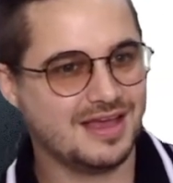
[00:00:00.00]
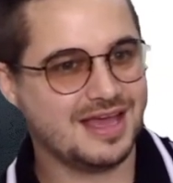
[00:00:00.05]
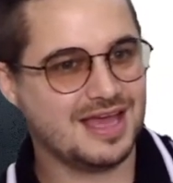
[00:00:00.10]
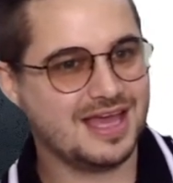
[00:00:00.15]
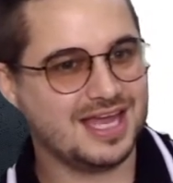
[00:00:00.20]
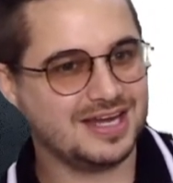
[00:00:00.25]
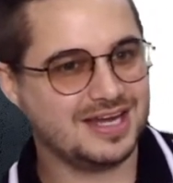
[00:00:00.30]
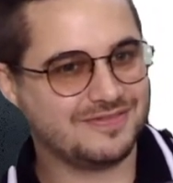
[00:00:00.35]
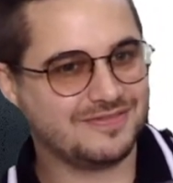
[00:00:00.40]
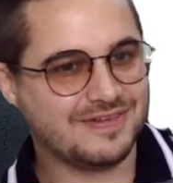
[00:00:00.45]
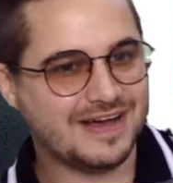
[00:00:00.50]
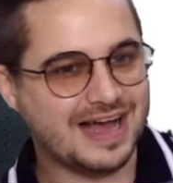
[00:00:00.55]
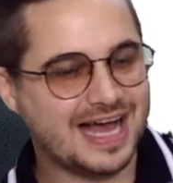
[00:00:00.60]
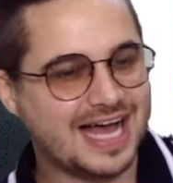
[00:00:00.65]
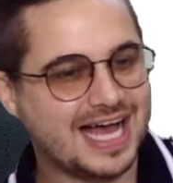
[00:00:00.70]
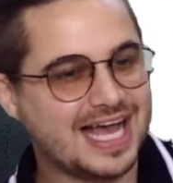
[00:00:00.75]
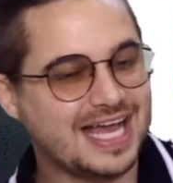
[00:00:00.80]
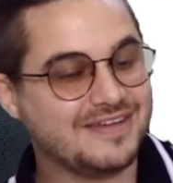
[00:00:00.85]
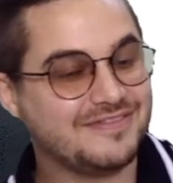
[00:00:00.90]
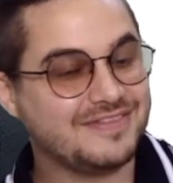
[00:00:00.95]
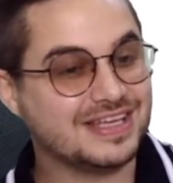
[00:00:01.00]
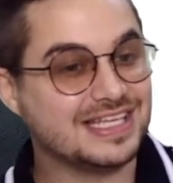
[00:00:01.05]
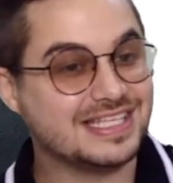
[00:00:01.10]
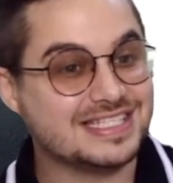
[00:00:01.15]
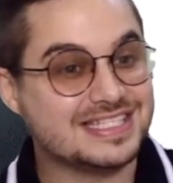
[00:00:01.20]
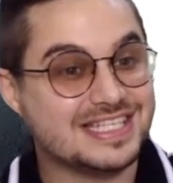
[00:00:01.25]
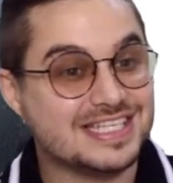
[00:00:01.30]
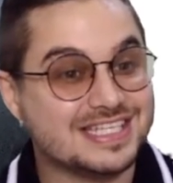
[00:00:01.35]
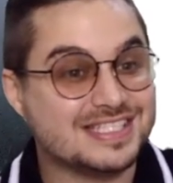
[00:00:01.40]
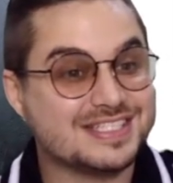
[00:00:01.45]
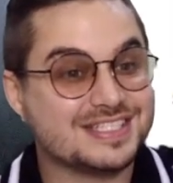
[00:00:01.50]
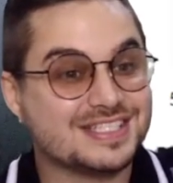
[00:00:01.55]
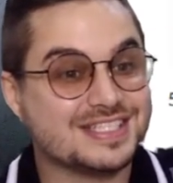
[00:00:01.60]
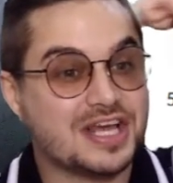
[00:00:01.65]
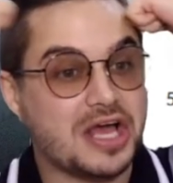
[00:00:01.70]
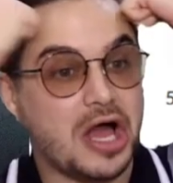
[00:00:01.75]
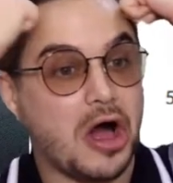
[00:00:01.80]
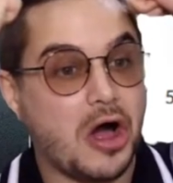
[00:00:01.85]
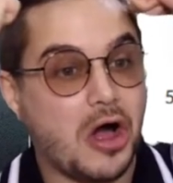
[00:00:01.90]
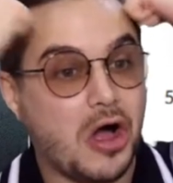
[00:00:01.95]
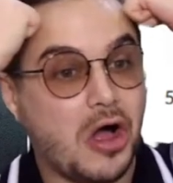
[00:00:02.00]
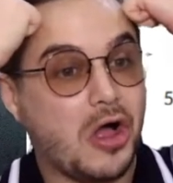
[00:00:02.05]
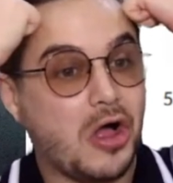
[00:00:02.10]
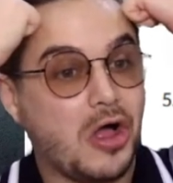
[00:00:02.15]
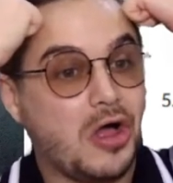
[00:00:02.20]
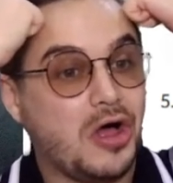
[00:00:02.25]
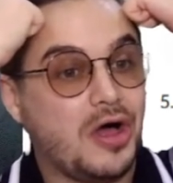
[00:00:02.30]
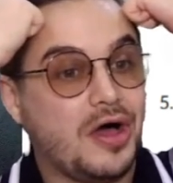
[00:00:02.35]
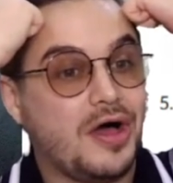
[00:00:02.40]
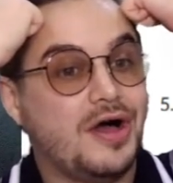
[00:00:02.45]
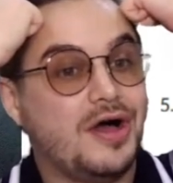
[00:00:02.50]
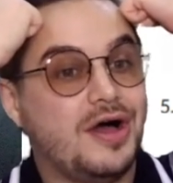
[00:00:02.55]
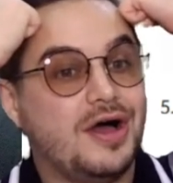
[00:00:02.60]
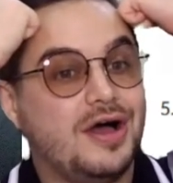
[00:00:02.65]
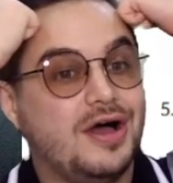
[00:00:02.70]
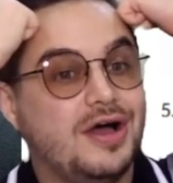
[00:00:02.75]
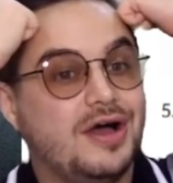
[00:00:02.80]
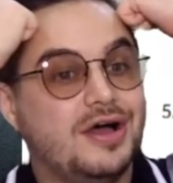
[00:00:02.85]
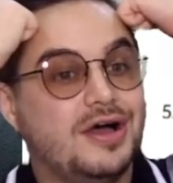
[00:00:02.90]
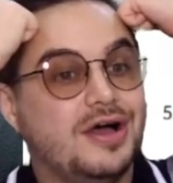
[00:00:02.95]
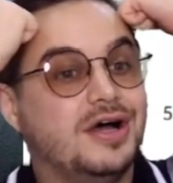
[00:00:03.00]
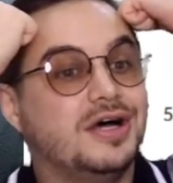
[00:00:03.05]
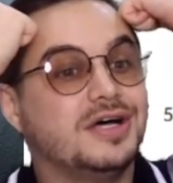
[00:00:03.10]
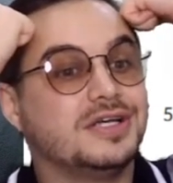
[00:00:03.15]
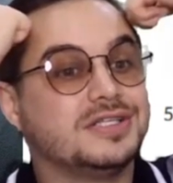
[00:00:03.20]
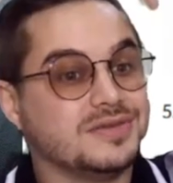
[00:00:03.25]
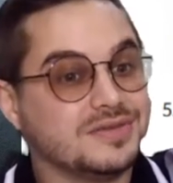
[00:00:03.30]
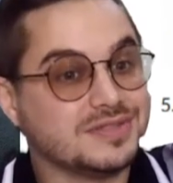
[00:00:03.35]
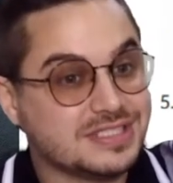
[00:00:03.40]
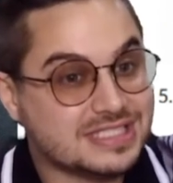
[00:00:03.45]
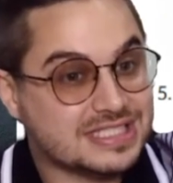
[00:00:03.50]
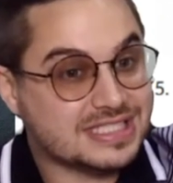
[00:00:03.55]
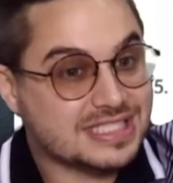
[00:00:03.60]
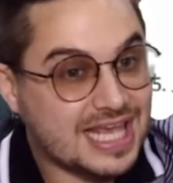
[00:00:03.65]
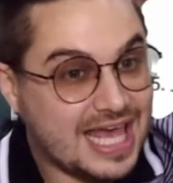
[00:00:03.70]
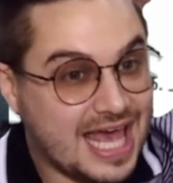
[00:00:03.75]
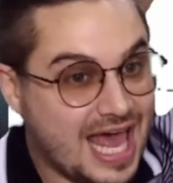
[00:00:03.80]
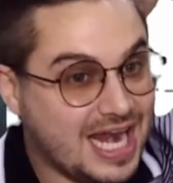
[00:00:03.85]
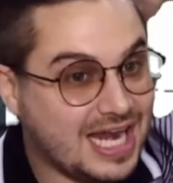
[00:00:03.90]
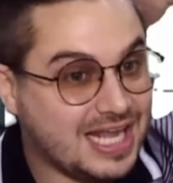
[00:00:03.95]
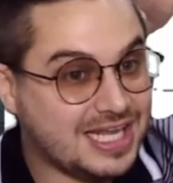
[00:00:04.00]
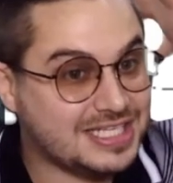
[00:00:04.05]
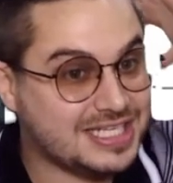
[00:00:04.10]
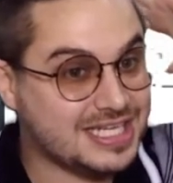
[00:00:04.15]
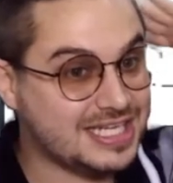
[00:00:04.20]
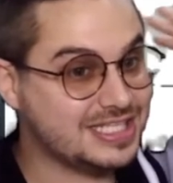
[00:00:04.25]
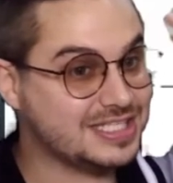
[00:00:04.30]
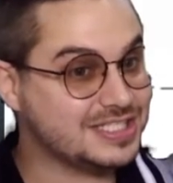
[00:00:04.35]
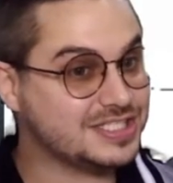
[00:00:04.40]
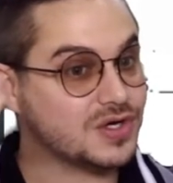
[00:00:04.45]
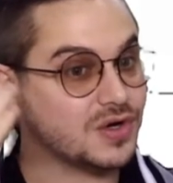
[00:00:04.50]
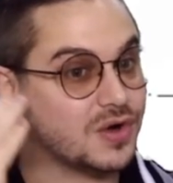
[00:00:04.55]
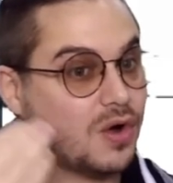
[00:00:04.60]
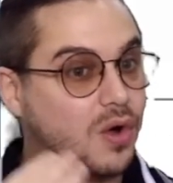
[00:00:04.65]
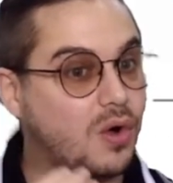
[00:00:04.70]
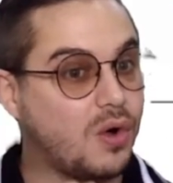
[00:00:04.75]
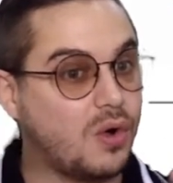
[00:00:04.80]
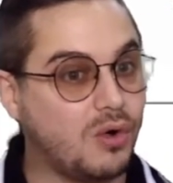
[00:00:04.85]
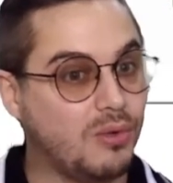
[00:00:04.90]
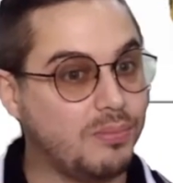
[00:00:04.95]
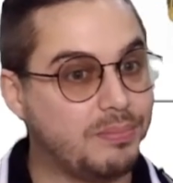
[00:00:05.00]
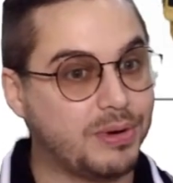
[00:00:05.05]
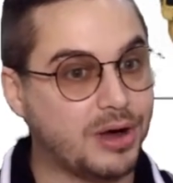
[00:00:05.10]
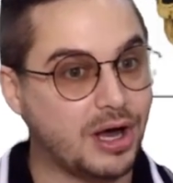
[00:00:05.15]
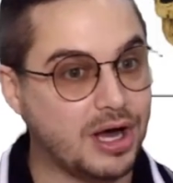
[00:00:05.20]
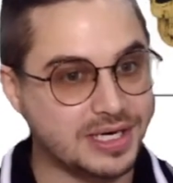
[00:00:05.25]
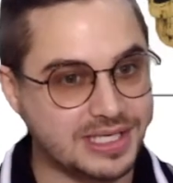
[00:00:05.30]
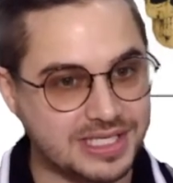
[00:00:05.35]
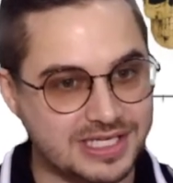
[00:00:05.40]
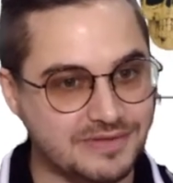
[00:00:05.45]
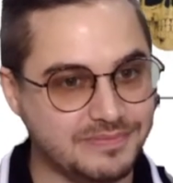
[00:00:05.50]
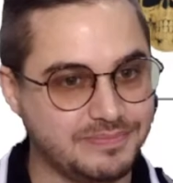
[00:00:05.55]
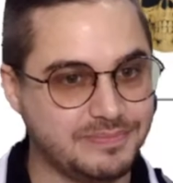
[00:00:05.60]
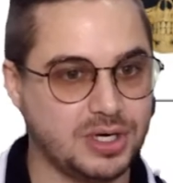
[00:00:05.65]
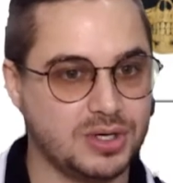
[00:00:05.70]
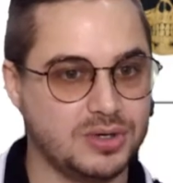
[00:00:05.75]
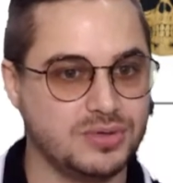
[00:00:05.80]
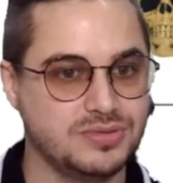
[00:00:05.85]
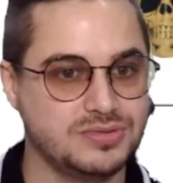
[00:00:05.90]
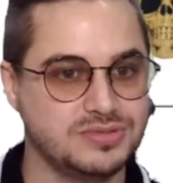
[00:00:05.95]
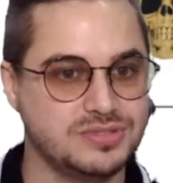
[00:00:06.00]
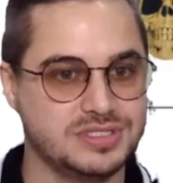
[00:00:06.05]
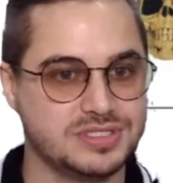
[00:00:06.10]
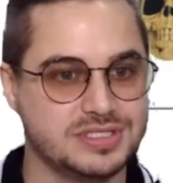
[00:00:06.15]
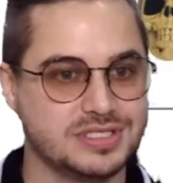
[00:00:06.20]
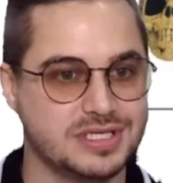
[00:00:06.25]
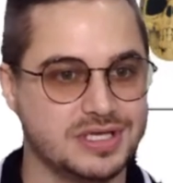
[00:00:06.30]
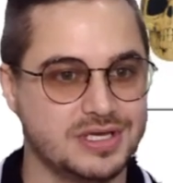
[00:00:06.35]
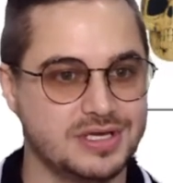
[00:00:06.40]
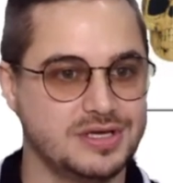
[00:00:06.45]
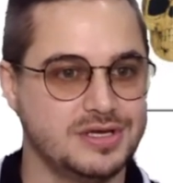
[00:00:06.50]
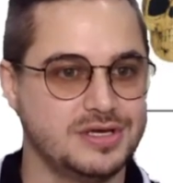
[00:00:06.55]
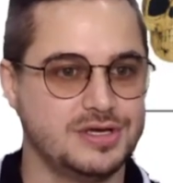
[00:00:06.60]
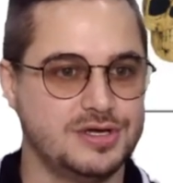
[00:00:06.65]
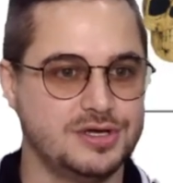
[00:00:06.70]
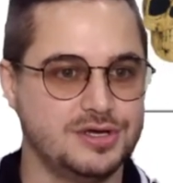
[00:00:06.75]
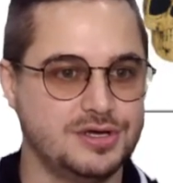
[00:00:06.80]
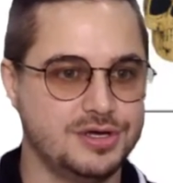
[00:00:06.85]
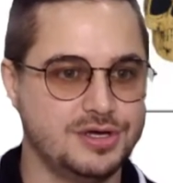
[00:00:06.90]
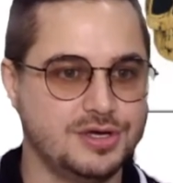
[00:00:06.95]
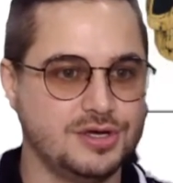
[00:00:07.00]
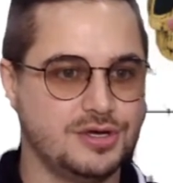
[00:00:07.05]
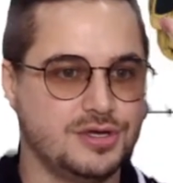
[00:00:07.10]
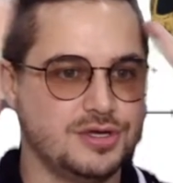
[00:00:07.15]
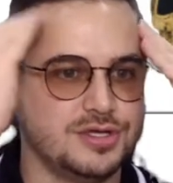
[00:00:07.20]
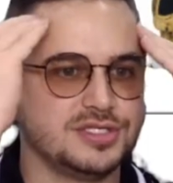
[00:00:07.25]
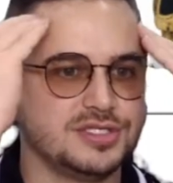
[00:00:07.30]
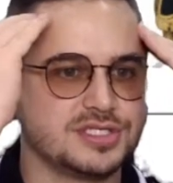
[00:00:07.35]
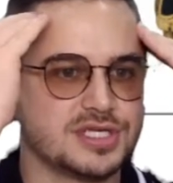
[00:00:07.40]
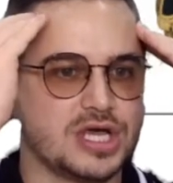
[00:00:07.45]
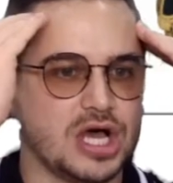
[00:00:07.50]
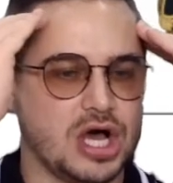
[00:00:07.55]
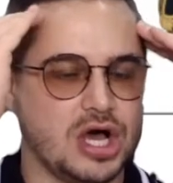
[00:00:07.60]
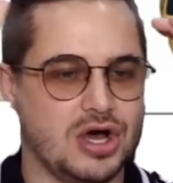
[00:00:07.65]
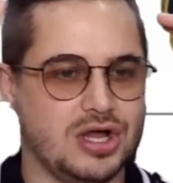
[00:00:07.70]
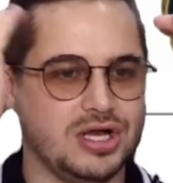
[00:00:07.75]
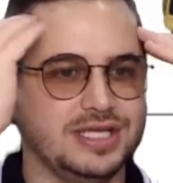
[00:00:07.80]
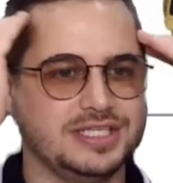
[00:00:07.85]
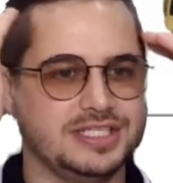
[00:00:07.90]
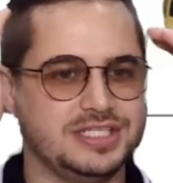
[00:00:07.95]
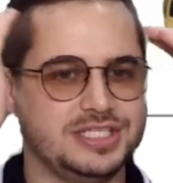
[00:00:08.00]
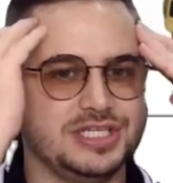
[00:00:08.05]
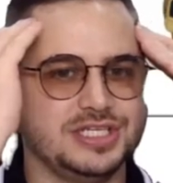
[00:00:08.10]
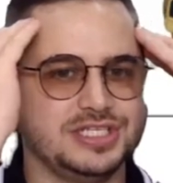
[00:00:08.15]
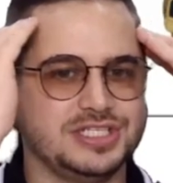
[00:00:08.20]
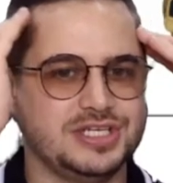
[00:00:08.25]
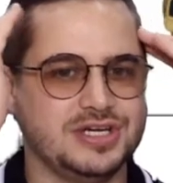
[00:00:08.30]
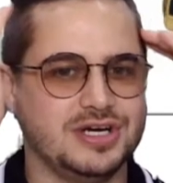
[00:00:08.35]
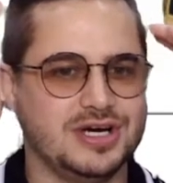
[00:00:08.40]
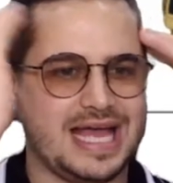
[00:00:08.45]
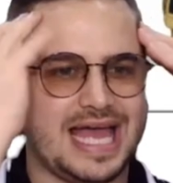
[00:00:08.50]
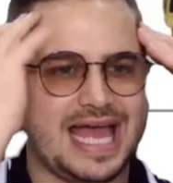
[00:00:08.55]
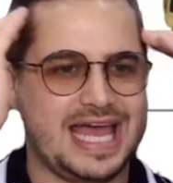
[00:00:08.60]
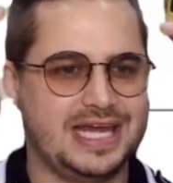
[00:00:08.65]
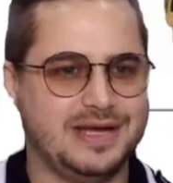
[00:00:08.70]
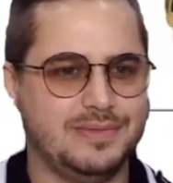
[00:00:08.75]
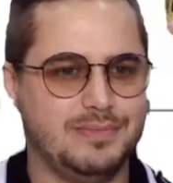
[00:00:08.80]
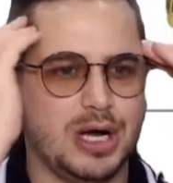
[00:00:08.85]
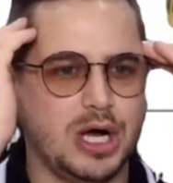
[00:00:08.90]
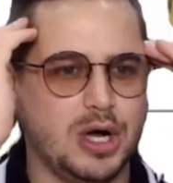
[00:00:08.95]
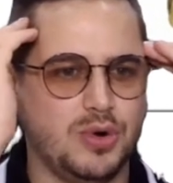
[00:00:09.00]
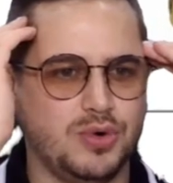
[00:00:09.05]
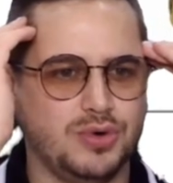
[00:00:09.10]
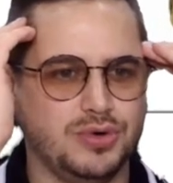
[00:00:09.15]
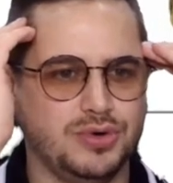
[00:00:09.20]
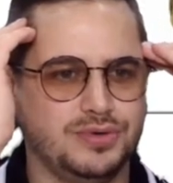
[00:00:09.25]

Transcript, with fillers: And five is the skull. So skeleton's your whole body of bones. Skull is just your head bone.